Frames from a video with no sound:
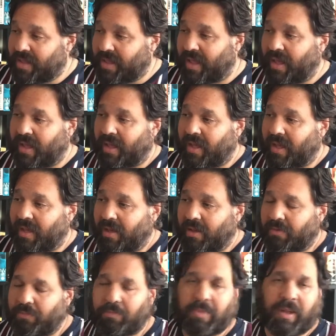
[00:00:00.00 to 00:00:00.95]

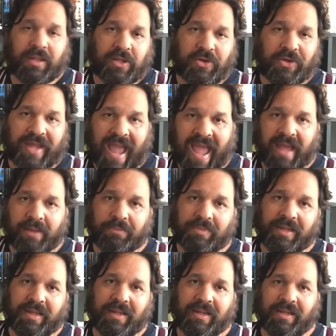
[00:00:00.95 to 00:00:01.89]
but you can't
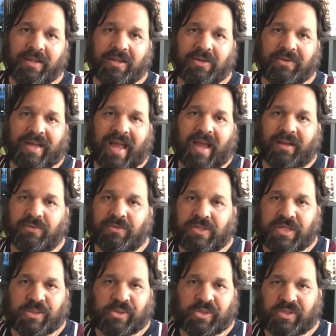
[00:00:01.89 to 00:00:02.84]

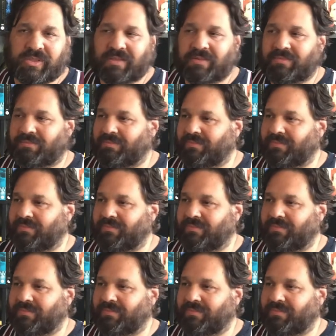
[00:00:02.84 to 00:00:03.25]
just